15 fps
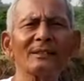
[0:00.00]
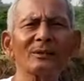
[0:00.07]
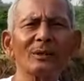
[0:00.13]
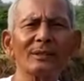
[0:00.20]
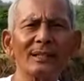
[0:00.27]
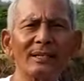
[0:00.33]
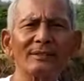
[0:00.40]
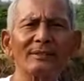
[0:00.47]
He
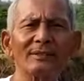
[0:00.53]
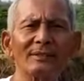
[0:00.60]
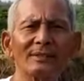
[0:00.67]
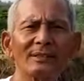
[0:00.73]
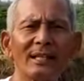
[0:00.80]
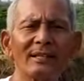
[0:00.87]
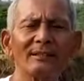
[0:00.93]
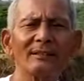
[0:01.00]
told,
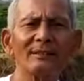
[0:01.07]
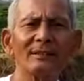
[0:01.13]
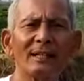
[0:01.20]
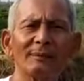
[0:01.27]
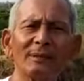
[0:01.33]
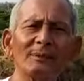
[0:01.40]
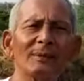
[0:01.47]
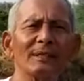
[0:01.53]
yes, can
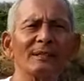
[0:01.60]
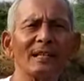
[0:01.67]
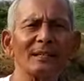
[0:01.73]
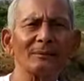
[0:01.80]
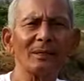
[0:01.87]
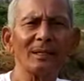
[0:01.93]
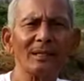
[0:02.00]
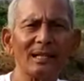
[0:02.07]
everyone
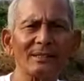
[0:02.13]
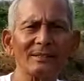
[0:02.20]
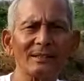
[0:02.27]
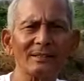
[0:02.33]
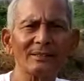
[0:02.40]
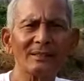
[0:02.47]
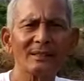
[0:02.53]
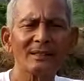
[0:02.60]
can be
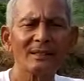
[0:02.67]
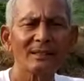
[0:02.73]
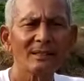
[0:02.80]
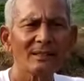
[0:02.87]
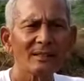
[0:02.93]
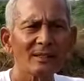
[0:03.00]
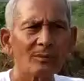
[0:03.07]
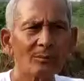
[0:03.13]
enlightened.
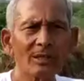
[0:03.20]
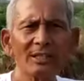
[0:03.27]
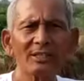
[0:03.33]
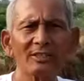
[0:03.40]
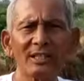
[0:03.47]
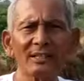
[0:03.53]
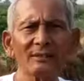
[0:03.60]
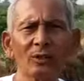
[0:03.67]

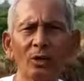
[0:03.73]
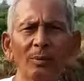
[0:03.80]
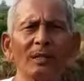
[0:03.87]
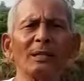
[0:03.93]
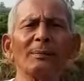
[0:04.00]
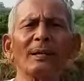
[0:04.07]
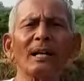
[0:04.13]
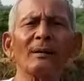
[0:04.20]
But he said,
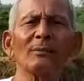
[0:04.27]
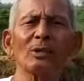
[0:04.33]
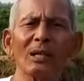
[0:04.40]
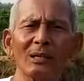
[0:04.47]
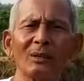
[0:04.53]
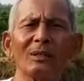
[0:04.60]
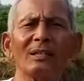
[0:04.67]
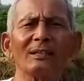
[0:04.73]
nobody become,
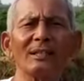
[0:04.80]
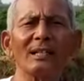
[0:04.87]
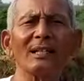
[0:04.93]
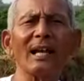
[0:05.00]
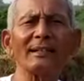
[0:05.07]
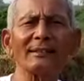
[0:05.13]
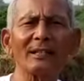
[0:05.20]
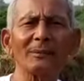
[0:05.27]
you are only the
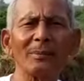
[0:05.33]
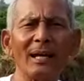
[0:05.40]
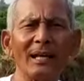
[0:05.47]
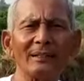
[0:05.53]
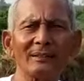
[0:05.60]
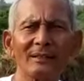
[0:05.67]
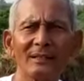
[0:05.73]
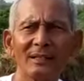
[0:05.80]
enlightened
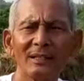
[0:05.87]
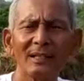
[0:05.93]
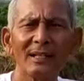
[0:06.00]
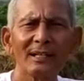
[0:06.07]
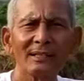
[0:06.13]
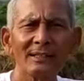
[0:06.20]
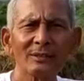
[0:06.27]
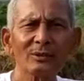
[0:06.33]
man.
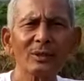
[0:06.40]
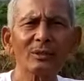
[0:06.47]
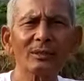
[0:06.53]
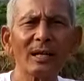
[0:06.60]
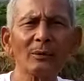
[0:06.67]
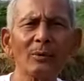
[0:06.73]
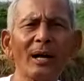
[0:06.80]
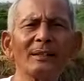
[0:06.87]
He
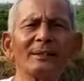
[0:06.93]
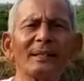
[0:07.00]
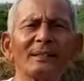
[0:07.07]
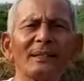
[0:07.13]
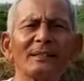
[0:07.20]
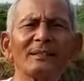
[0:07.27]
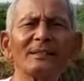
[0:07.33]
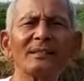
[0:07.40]
told, I
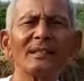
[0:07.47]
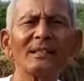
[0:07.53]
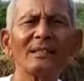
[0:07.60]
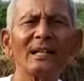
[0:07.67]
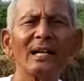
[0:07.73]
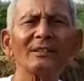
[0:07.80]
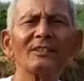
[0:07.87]
wanted it.